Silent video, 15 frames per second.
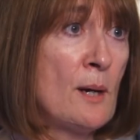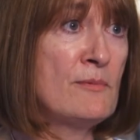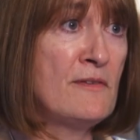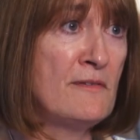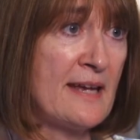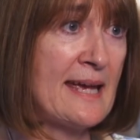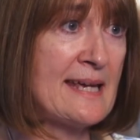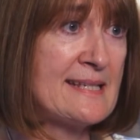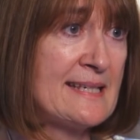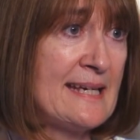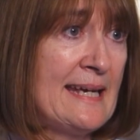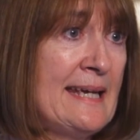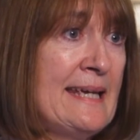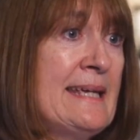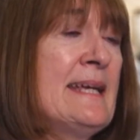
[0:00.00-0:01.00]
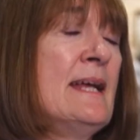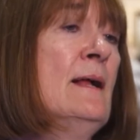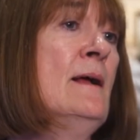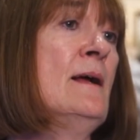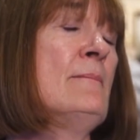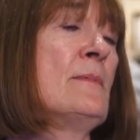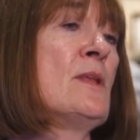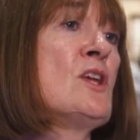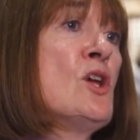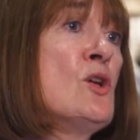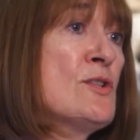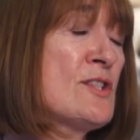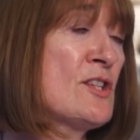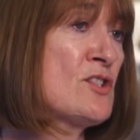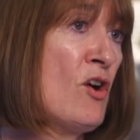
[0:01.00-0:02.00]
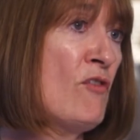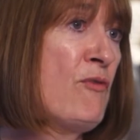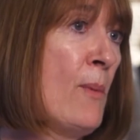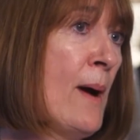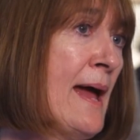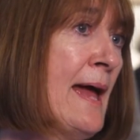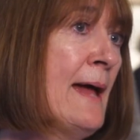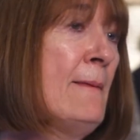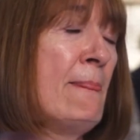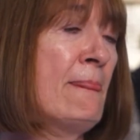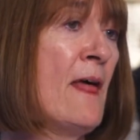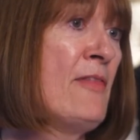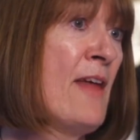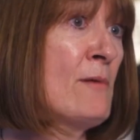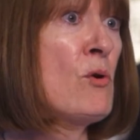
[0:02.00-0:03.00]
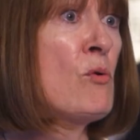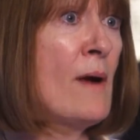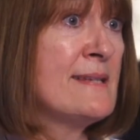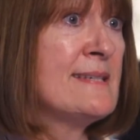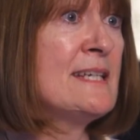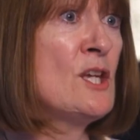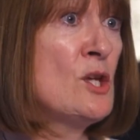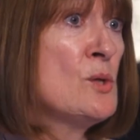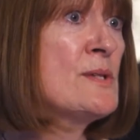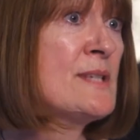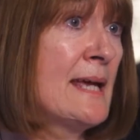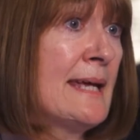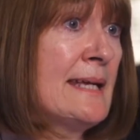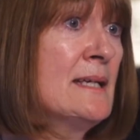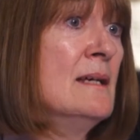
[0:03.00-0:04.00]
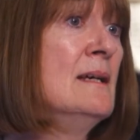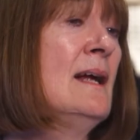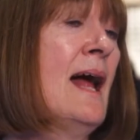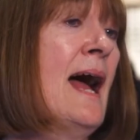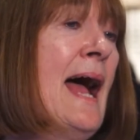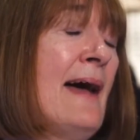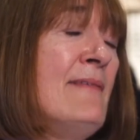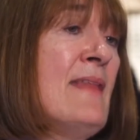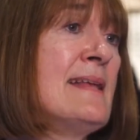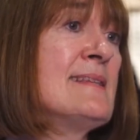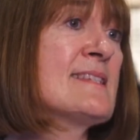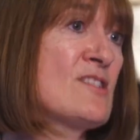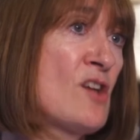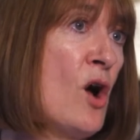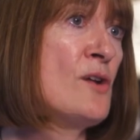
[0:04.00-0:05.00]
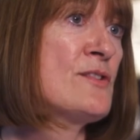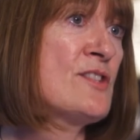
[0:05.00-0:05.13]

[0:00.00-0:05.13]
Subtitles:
up for VAT, use the software that they're already using, and then start